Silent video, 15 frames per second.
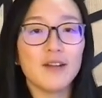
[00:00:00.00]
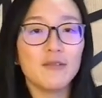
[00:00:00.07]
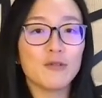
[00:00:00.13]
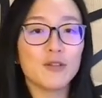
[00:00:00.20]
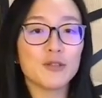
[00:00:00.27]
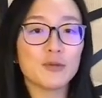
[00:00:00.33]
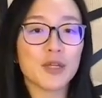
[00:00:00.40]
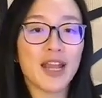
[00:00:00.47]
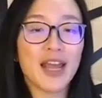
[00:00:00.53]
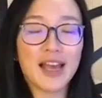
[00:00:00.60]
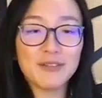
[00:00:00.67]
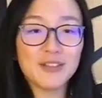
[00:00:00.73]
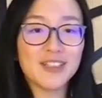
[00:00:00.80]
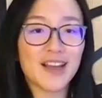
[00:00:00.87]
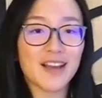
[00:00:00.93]
And once we
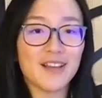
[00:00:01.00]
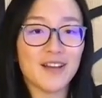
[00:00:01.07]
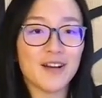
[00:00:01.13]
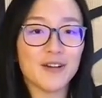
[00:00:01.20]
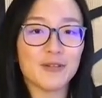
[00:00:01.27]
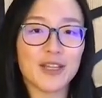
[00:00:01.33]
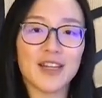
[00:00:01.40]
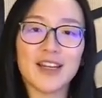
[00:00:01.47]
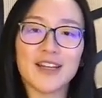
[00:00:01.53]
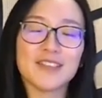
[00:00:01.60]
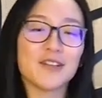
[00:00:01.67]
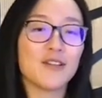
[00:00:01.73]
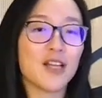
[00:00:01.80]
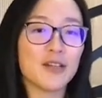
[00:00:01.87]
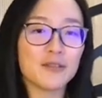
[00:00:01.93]
can have the dialogue, we can
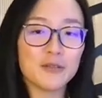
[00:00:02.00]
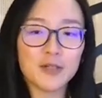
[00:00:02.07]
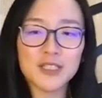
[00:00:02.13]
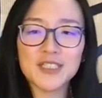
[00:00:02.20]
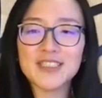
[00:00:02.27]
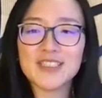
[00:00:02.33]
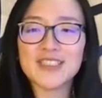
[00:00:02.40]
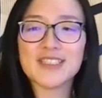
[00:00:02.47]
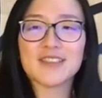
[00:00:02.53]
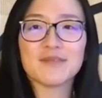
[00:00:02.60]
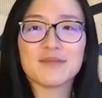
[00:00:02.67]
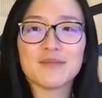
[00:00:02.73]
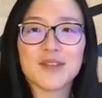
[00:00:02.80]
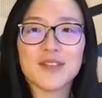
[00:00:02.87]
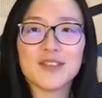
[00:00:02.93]
ask a lot of
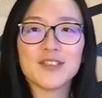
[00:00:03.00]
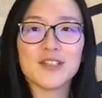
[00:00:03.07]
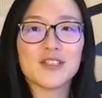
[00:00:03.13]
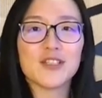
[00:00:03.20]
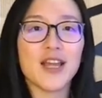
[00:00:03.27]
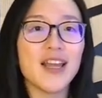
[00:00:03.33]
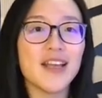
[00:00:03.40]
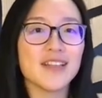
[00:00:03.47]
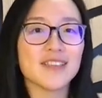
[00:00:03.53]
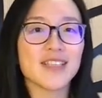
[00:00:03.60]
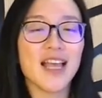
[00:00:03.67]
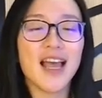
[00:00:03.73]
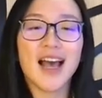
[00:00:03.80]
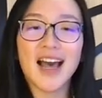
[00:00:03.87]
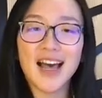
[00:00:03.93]
questions, such
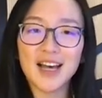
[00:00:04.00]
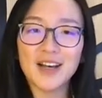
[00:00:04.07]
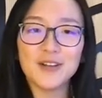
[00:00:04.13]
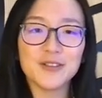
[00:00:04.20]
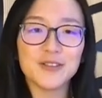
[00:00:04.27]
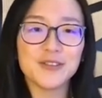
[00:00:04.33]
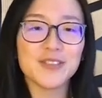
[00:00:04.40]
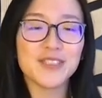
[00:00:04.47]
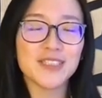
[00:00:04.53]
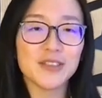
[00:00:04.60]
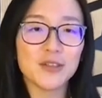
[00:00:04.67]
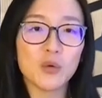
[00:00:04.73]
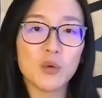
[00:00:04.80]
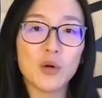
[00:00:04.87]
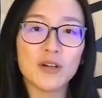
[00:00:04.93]
as, how do you
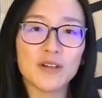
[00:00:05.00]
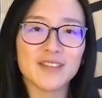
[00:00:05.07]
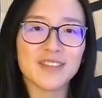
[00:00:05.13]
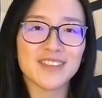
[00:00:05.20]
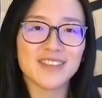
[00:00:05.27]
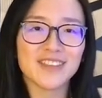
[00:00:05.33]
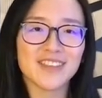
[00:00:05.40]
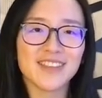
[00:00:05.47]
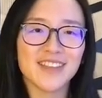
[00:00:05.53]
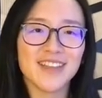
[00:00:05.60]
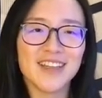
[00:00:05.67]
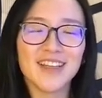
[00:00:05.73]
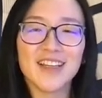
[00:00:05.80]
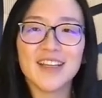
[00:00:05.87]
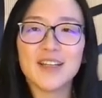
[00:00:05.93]
see the world?
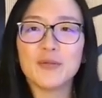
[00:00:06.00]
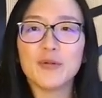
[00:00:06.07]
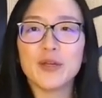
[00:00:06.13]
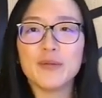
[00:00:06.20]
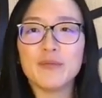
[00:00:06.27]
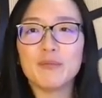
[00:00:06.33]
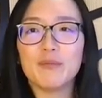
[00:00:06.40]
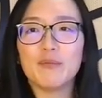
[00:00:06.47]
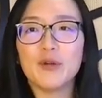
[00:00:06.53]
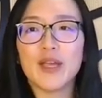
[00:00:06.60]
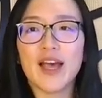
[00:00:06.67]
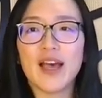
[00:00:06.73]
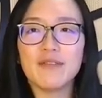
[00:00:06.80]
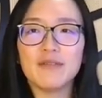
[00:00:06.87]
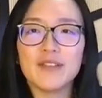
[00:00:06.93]

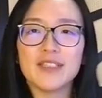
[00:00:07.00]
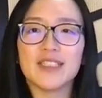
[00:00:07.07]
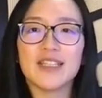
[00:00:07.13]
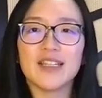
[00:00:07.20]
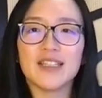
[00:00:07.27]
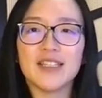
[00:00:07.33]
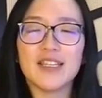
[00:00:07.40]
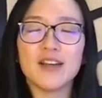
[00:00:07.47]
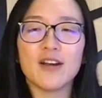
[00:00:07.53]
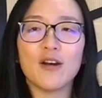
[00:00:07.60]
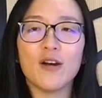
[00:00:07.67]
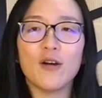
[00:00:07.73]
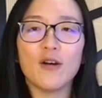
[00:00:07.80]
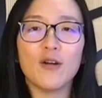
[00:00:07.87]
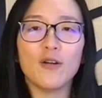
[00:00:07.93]
we have this
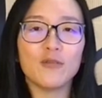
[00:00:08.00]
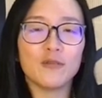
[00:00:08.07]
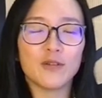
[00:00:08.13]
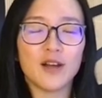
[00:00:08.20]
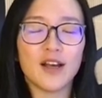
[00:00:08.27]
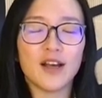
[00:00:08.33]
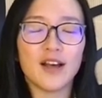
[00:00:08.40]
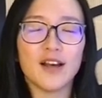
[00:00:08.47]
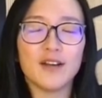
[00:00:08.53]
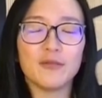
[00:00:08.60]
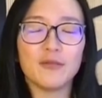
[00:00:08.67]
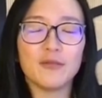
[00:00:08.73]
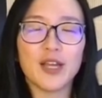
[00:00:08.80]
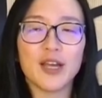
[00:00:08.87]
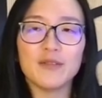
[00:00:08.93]
idea of,
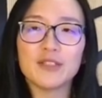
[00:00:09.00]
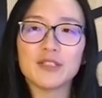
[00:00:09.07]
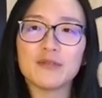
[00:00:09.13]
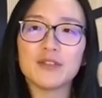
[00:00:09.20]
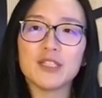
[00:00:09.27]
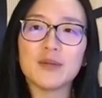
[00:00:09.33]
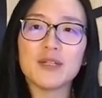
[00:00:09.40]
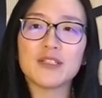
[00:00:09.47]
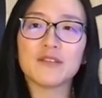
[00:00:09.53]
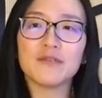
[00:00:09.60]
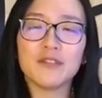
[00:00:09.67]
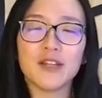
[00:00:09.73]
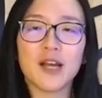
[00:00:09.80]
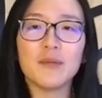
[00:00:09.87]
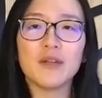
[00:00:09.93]
we have this fundamental
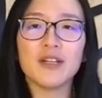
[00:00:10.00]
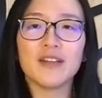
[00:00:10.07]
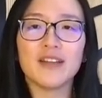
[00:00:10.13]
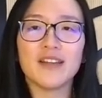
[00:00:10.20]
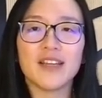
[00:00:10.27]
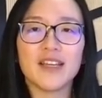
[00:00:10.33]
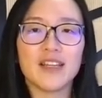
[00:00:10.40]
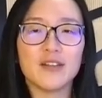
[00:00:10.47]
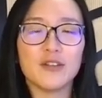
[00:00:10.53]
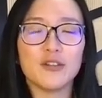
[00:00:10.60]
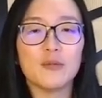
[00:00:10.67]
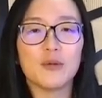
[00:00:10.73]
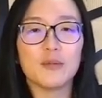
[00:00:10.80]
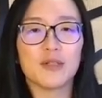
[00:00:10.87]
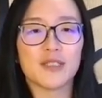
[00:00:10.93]
phenomenon in
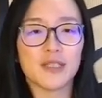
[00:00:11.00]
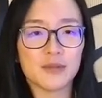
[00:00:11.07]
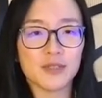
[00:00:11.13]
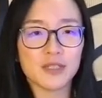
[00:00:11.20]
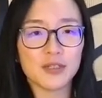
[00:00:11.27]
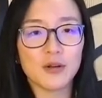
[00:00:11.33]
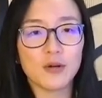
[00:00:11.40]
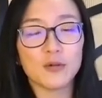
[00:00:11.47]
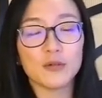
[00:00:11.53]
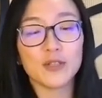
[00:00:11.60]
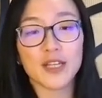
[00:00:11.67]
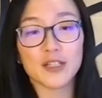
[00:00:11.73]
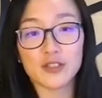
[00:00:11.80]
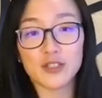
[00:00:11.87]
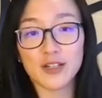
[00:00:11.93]
human perception called
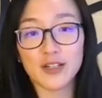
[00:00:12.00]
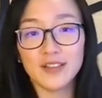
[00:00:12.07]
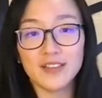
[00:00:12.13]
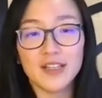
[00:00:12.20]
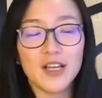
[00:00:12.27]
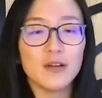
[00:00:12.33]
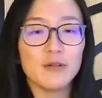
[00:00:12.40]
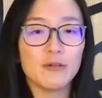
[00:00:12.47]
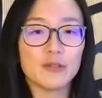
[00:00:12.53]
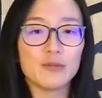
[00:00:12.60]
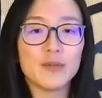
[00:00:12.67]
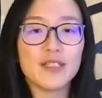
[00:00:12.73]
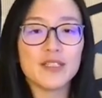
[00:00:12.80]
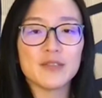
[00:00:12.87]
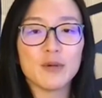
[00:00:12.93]
gestalt, which
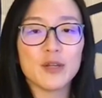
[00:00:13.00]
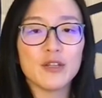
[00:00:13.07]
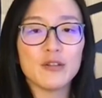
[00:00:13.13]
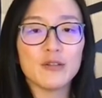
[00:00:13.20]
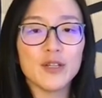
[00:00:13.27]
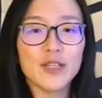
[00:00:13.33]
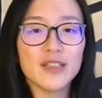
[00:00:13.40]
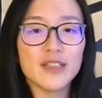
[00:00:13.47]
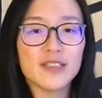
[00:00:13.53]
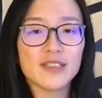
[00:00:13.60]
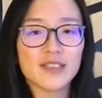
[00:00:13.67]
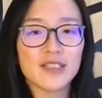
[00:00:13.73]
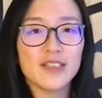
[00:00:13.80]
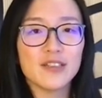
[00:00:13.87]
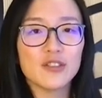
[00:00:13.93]
means when you look at this